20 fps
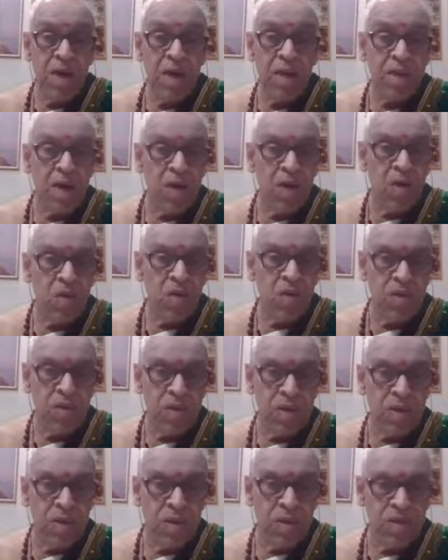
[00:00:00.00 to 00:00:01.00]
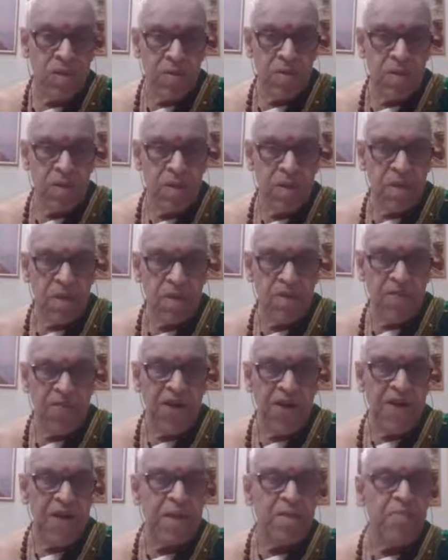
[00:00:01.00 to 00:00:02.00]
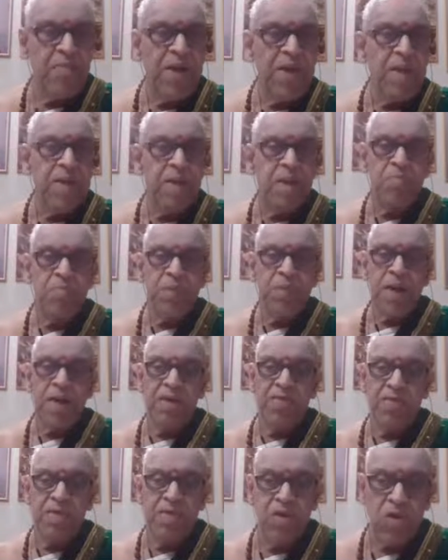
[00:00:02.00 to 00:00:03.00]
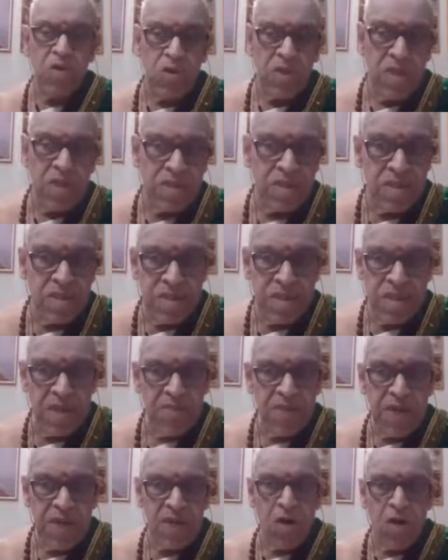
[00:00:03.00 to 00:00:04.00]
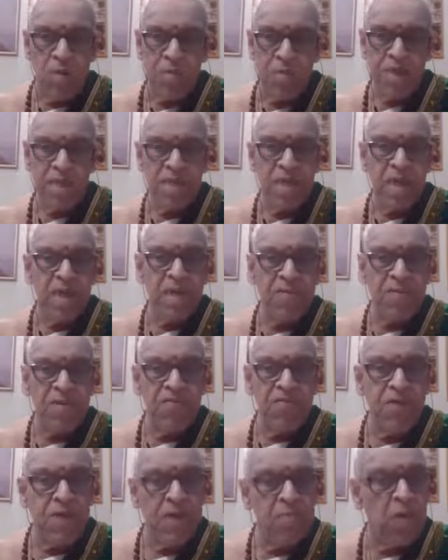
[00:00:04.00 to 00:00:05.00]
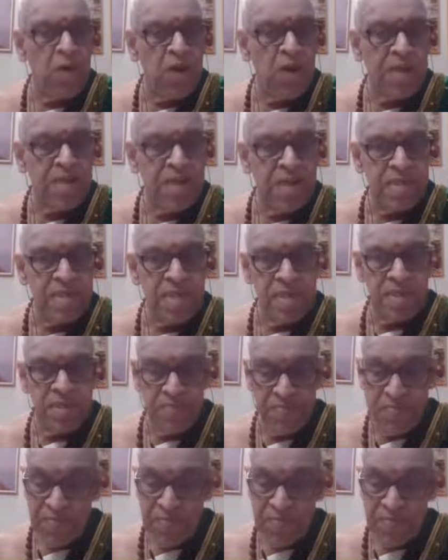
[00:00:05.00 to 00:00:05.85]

Now, feet being compared with lotus is a very common thing. Every poet does it.